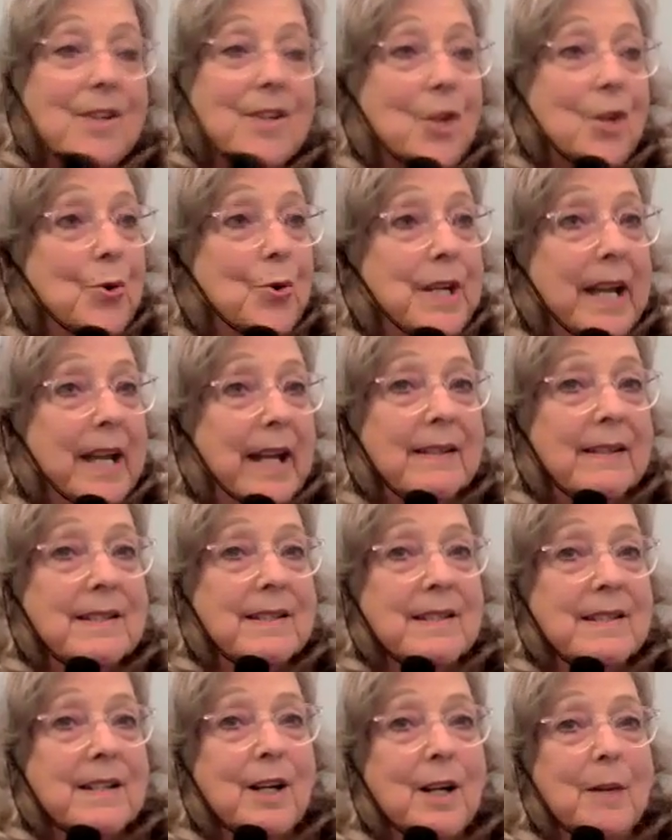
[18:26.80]
So
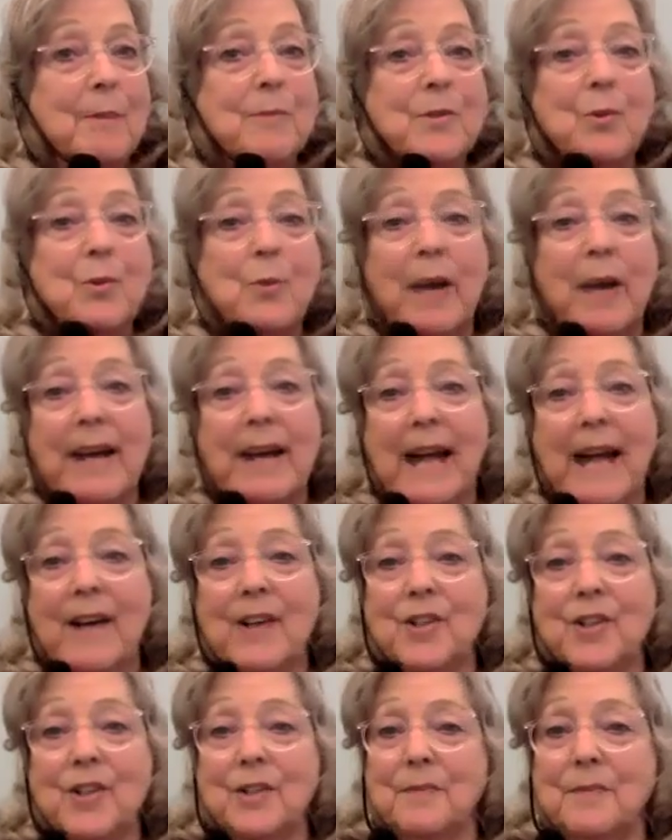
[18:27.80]
next comes right
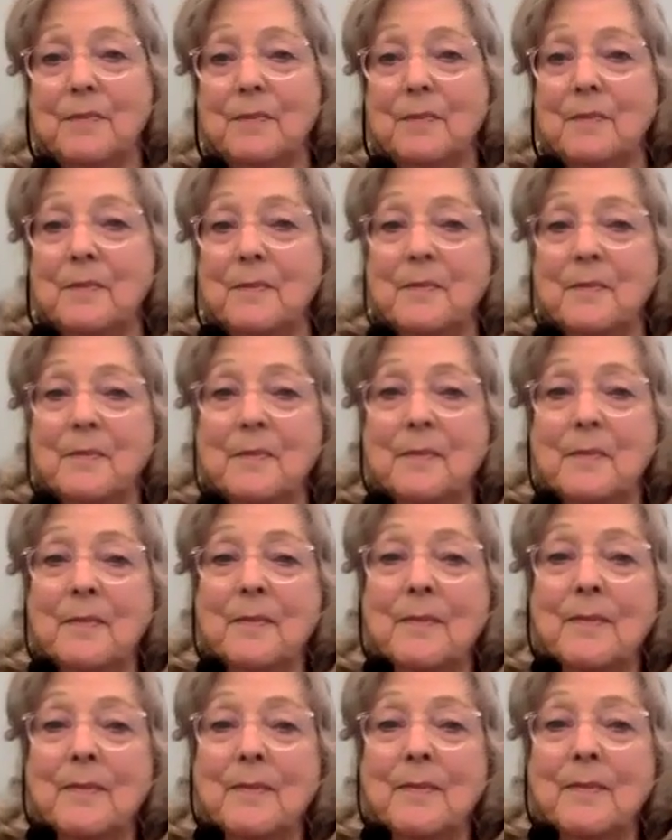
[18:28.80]
action,
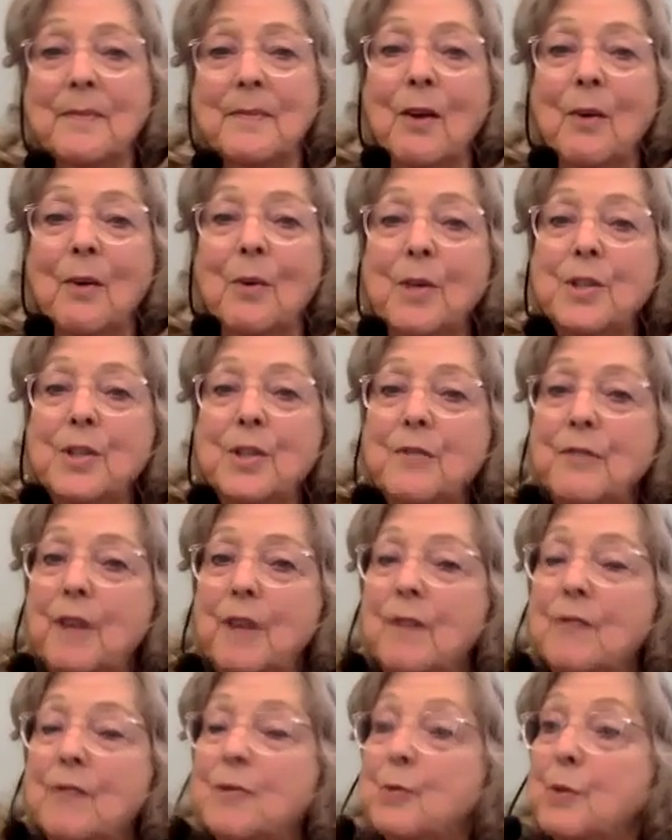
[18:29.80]
which
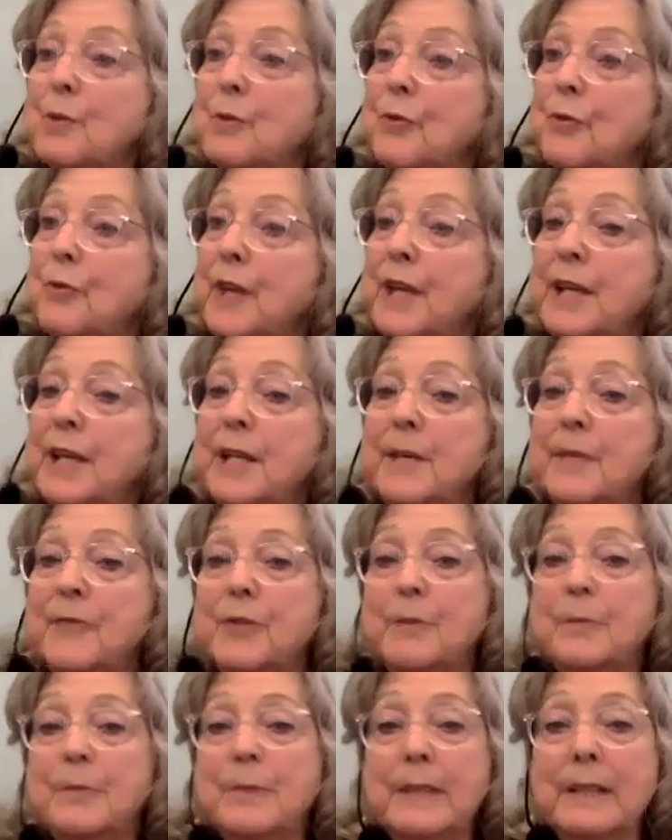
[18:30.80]
involves refraining
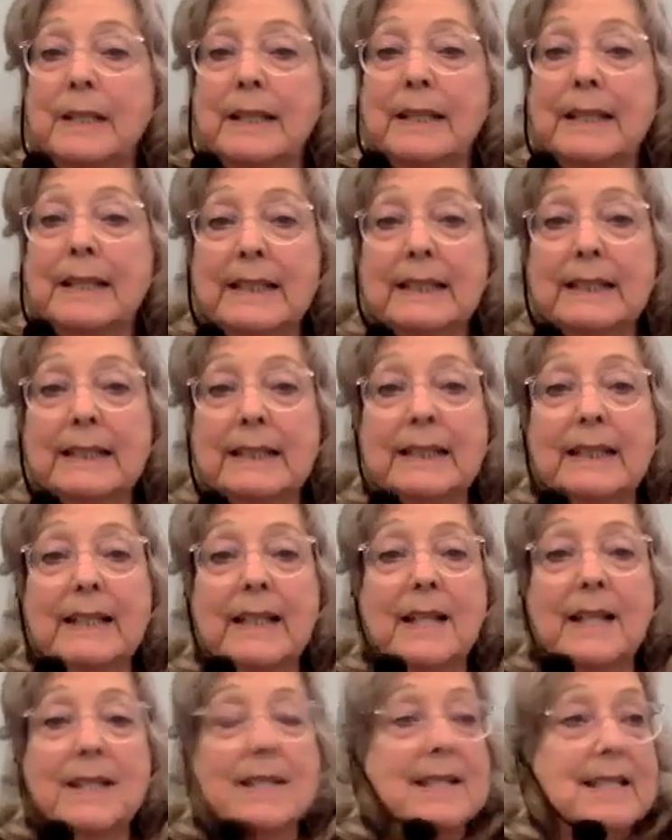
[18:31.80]
from
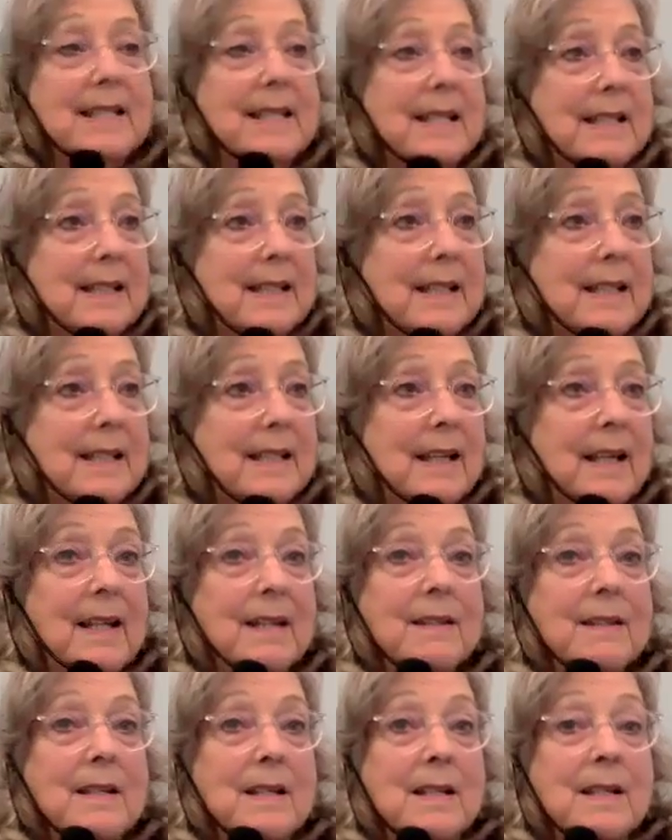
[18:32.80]
killing and stealing
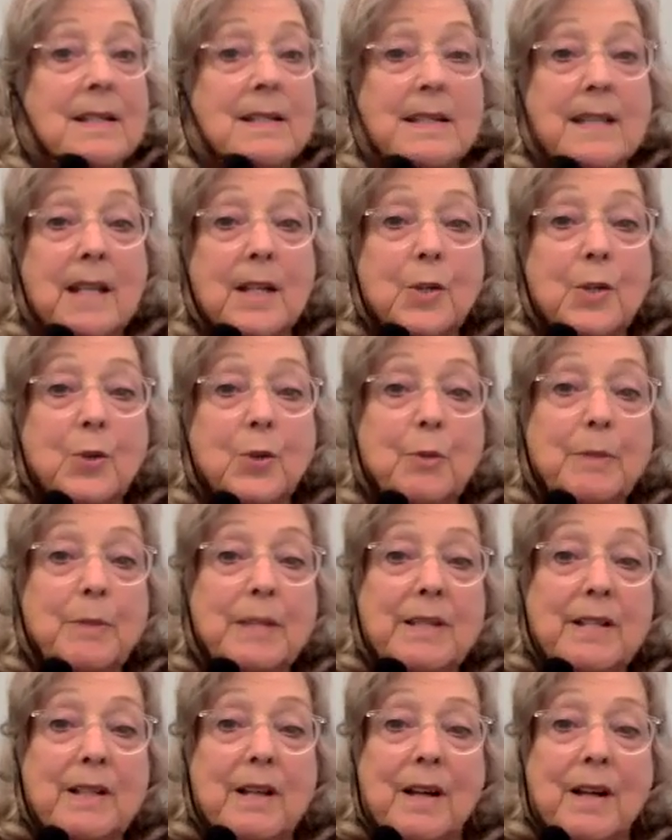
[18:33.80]
and sexual
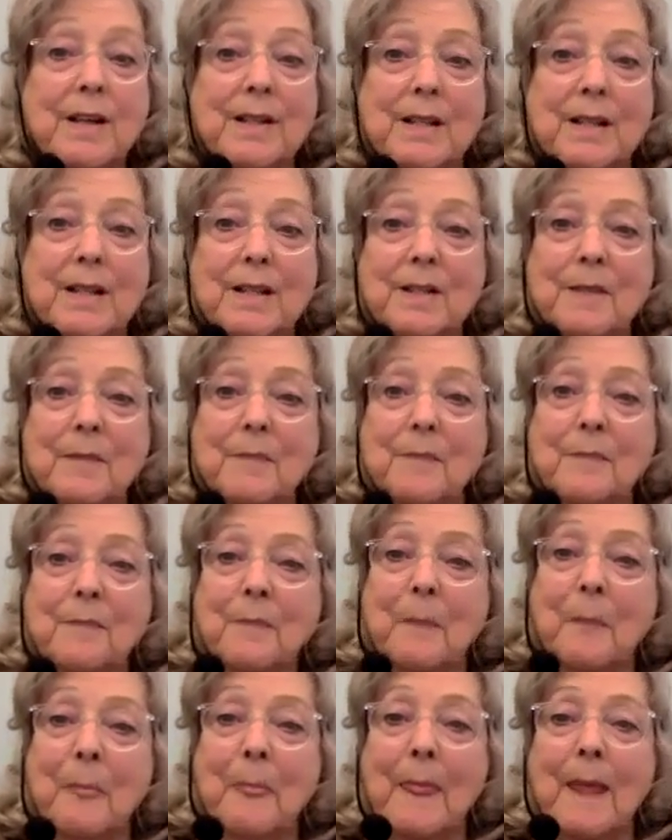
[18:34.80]
misconduct.
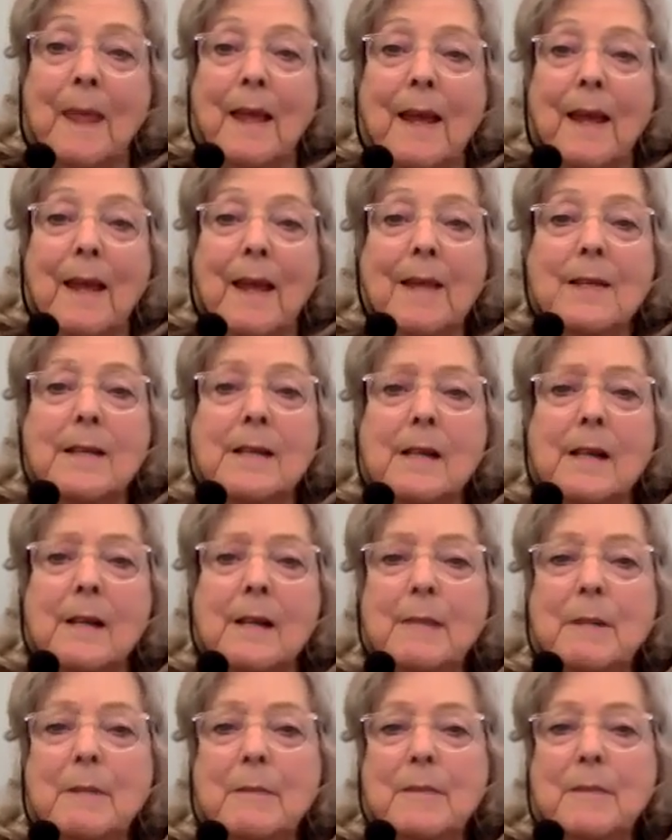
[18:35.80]
It's a
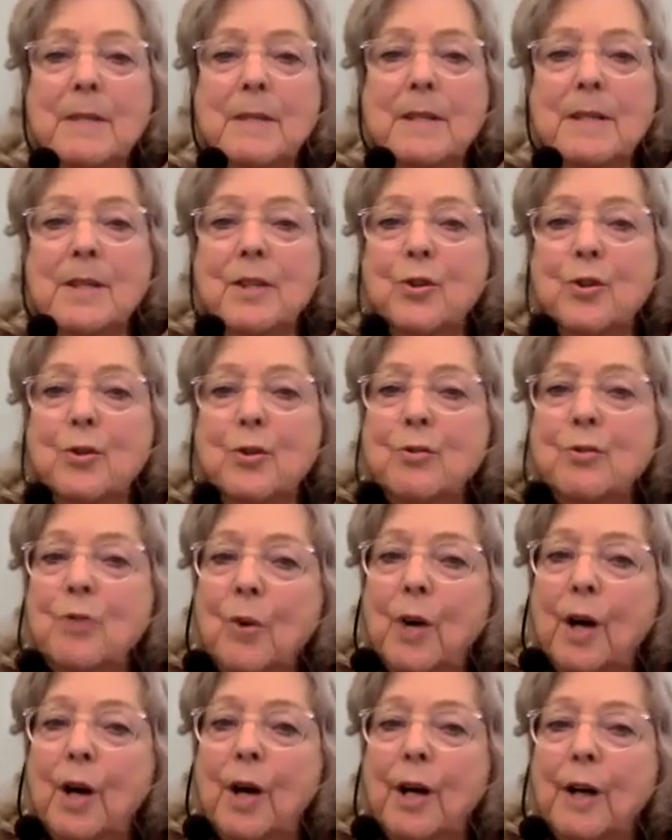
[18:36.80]
commitment to do
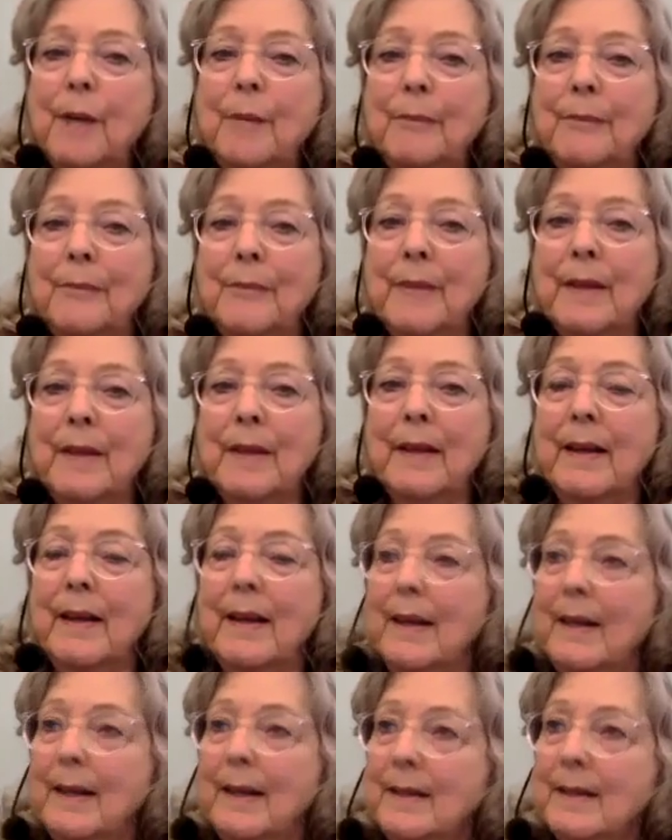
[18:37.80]
no harm
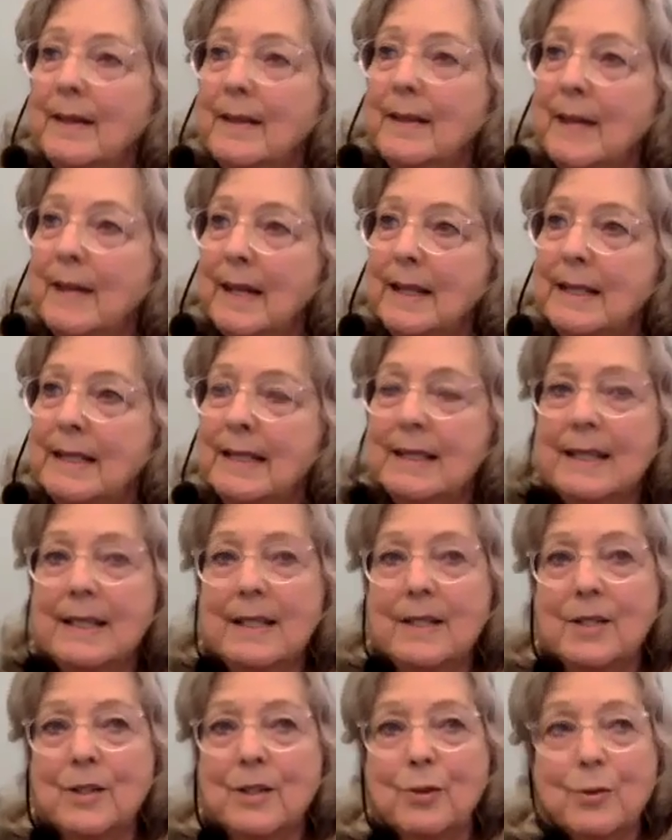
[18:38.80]
and
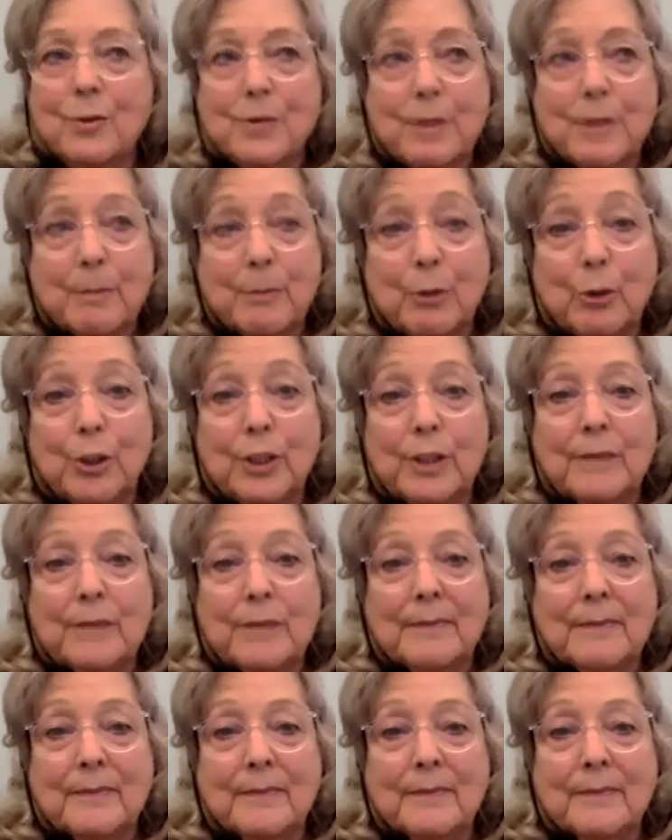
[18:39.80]
ideally to do some good.